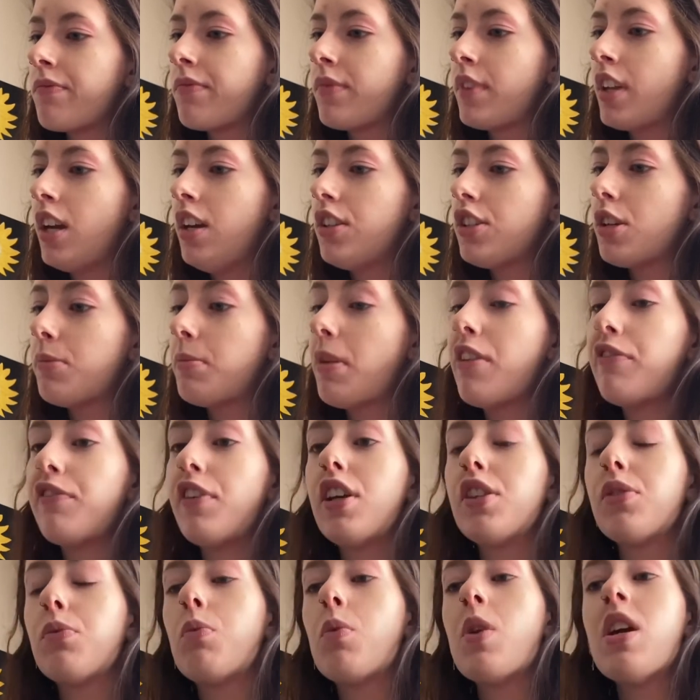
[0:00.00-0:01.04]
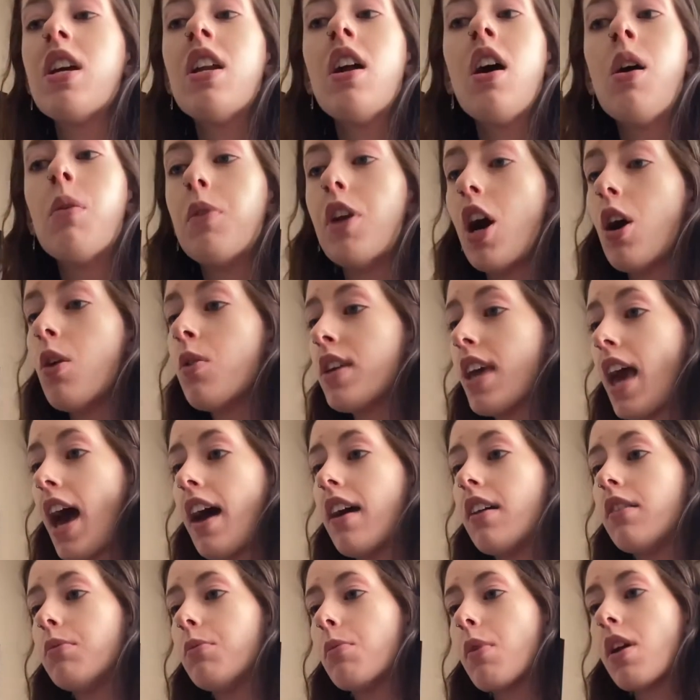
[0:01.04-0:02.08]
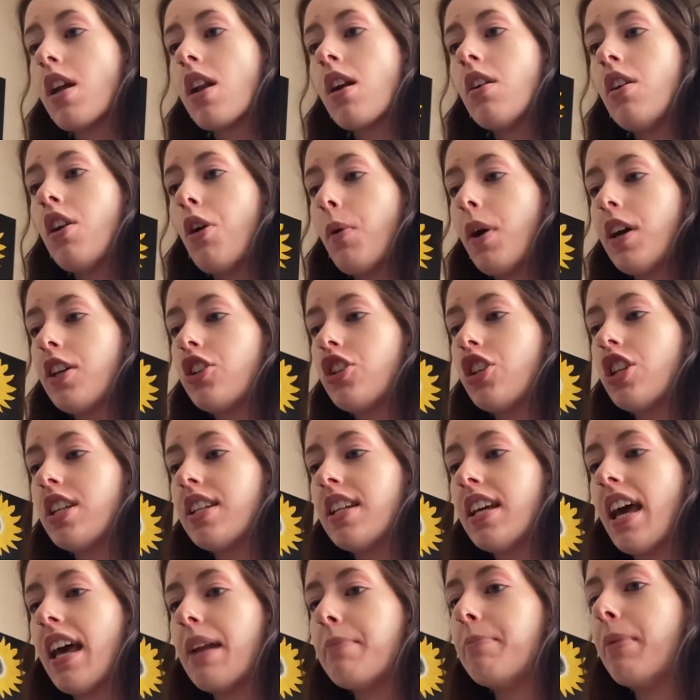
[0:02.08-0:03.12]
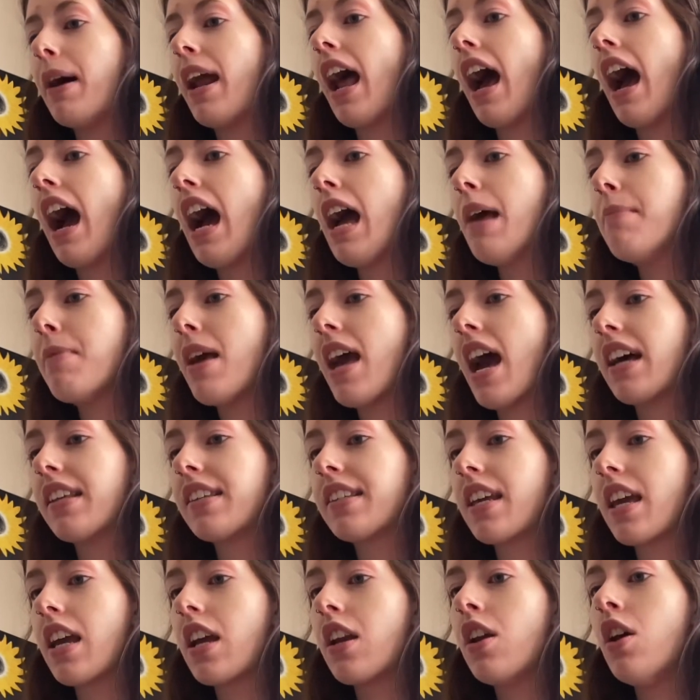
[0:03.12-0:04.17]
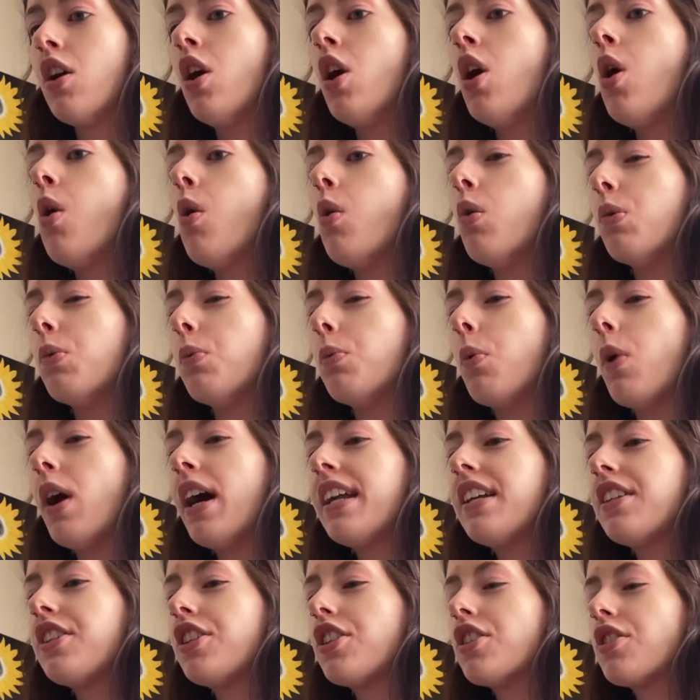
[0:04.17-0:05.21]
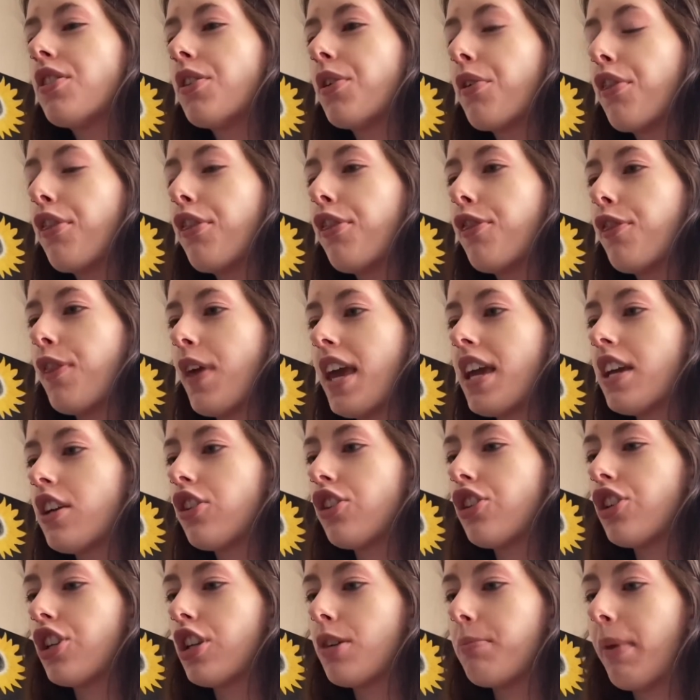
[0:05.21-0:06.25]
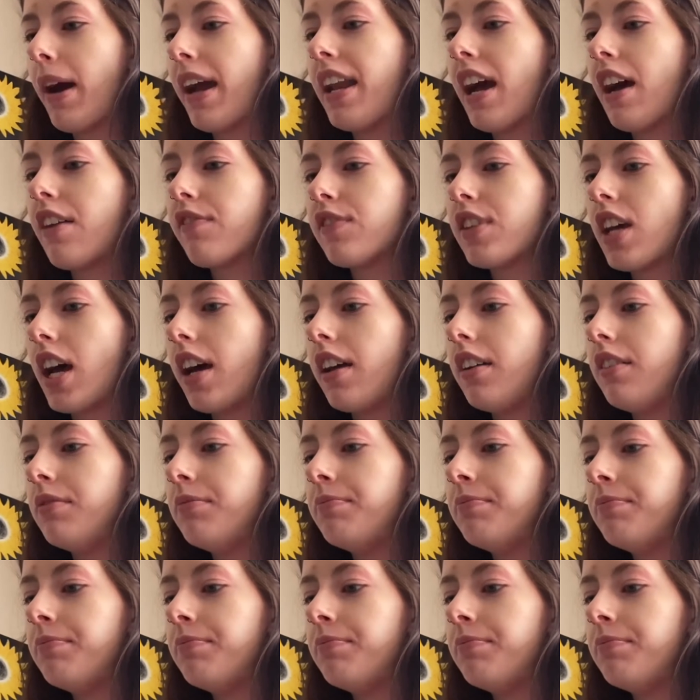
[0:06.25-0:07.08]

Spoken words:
So my friends, we don't know yet. We don't know what she did, but I'm asking, what do you think she might have done?